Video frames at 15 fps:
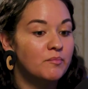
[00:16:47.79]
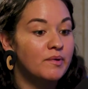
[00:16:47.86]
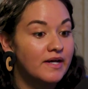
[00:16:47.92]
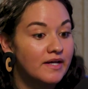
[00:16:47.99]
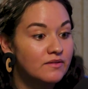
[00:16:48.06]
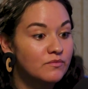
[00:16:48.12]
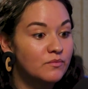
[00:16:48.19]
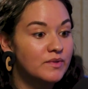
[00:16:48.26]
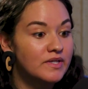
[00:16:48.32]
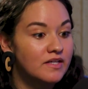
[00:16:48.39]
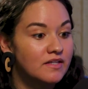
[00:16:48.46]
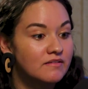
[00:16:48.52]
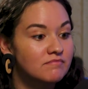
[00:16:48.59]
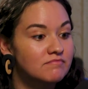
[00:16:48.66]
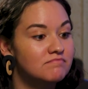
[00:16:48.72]
but we
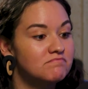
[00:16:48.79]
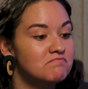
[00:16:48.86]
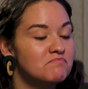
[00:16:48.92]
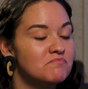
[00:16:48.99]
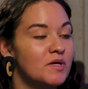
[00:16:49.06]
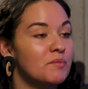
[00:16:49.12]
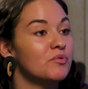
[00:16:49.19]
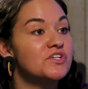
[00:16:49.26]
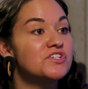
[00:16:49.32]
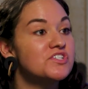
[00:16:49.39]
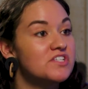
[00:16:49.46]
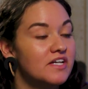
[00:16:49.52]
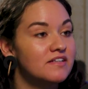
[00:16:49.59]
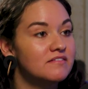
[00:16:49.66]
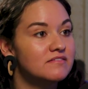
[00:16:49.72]
can
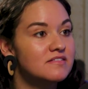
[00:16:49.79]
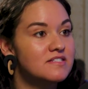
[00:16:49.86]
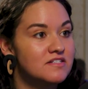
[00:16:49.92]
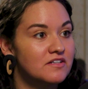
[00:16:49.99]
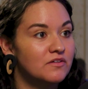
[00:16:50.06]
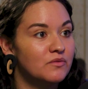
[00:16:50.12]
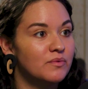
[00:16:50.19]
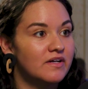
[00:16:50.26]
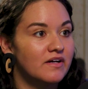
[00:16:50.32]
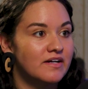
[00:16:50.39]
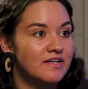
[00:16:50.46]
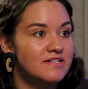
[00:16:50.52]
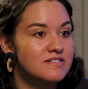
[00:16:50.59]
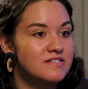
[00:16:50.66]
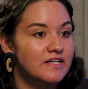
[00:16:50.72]
appreciate still what
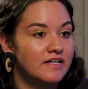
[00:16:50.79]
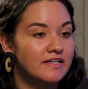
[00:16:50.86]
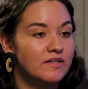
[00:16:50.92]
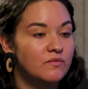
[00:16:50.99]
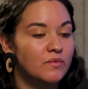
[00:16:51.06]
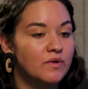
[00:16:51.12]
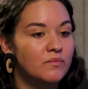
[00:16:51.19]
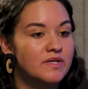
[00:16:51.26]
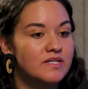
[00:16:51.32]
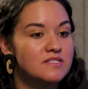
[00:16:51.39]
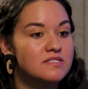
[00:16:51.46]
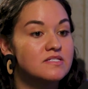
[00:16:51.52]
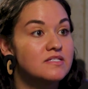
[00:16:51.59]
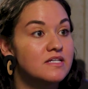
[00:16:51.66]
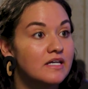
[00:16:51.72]
God has done and what we
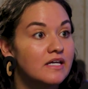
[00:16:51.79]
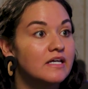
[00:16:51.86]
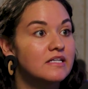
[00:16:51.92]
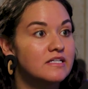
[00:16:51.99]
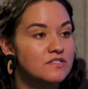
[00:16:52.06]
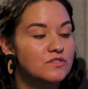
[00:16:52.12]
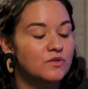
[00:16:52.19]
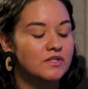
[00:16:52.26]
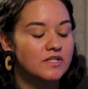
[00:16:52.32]
see in His